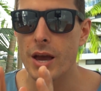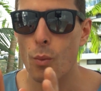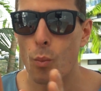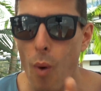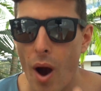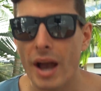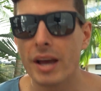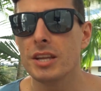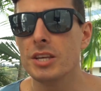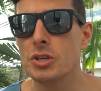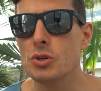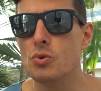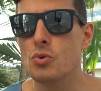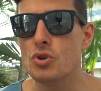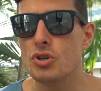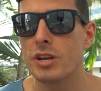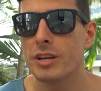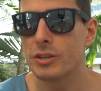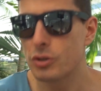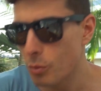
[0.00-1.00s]
why do
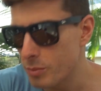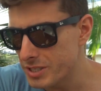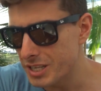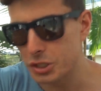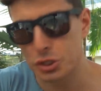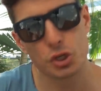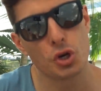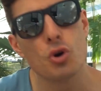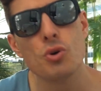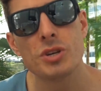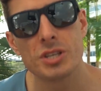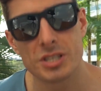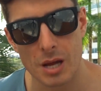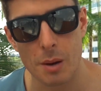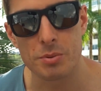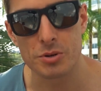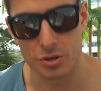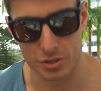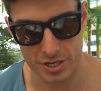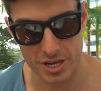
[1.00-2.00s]
you it's almost like two
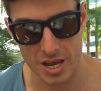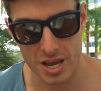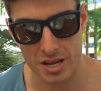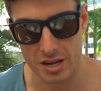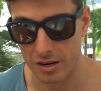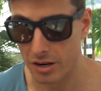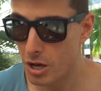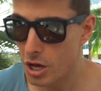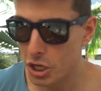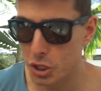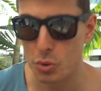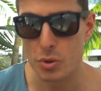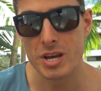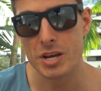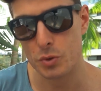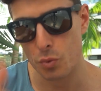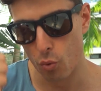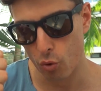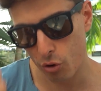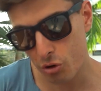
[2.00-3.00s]
steps are taken you
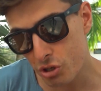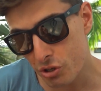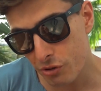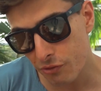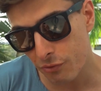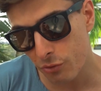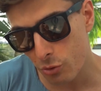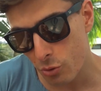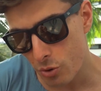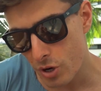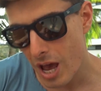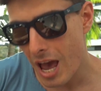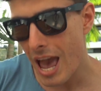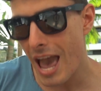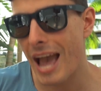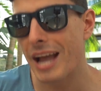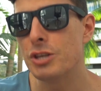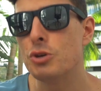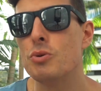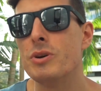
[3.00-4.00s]
eat worse food
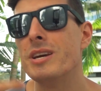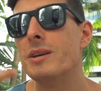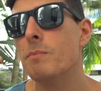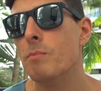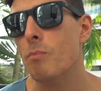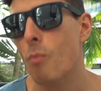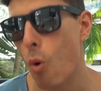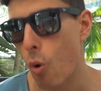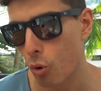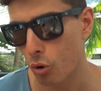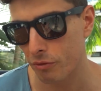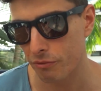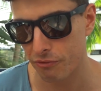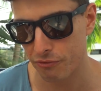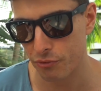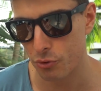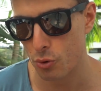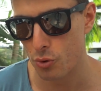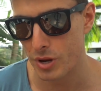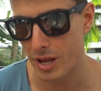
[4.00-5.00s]
and you eat more
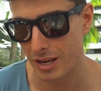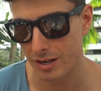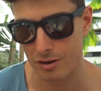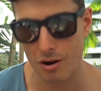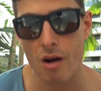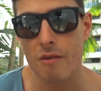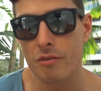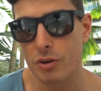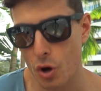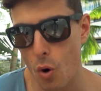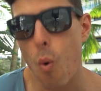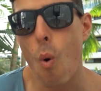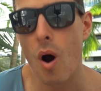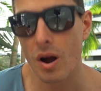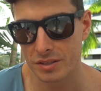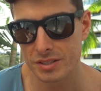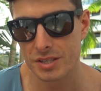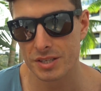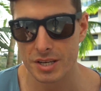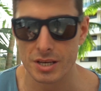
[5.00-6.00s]
food in
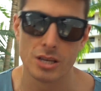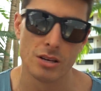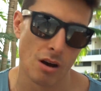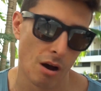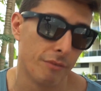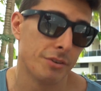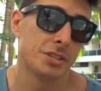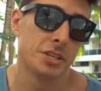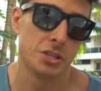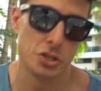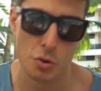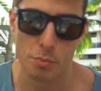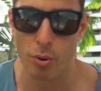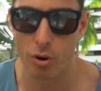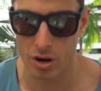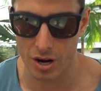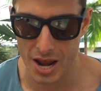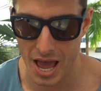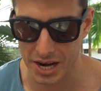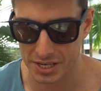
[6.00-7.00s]
quantity and obviously you
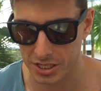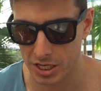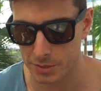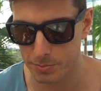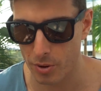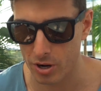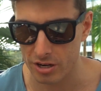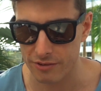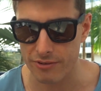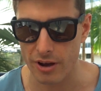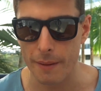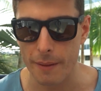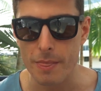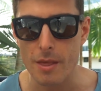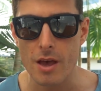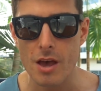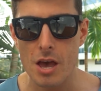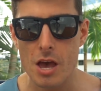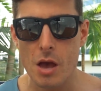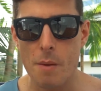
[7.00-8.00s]
put on excess body
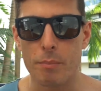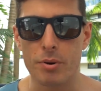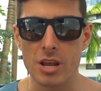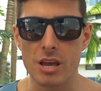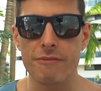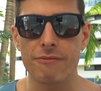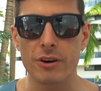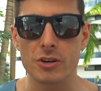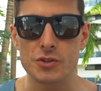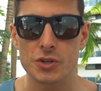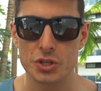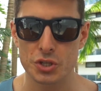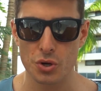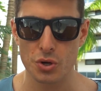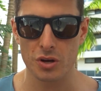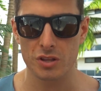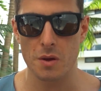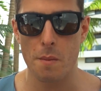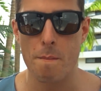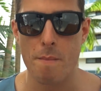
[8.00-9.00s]
fat but if i just
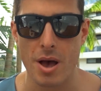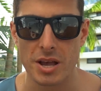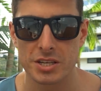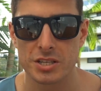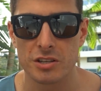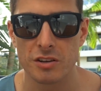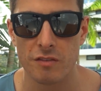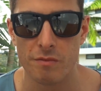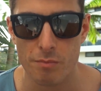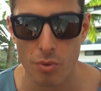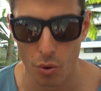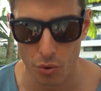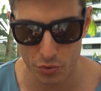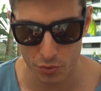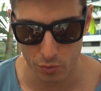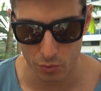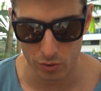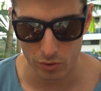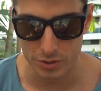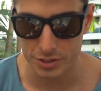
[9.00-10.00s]
took the best of
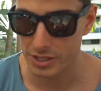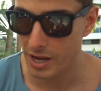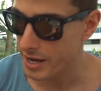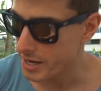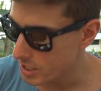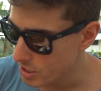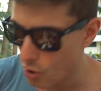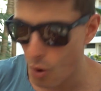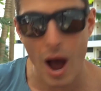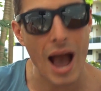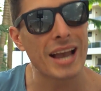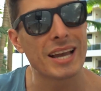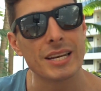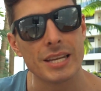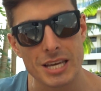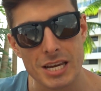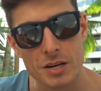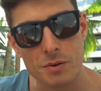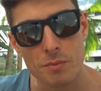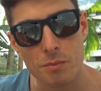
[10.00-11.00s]
both worlds you know i
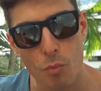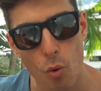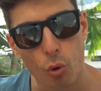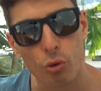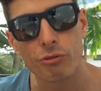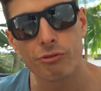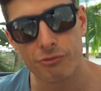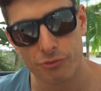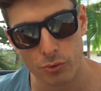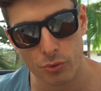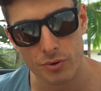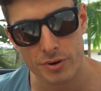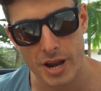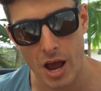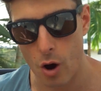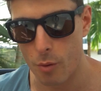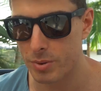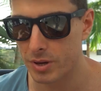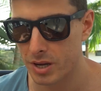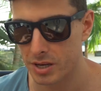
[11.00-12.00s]
can eat more food
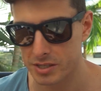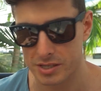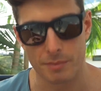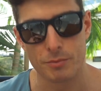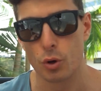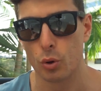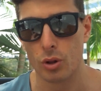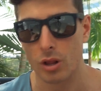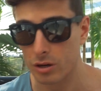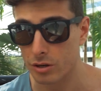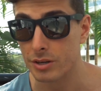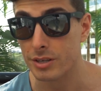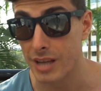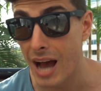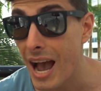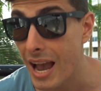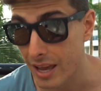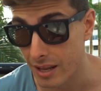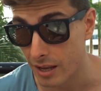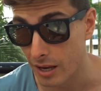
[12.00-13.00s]
now because i'm no longer
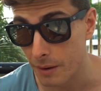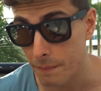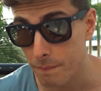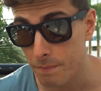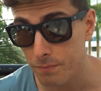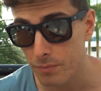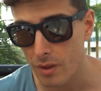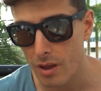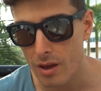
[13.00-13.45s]
dieting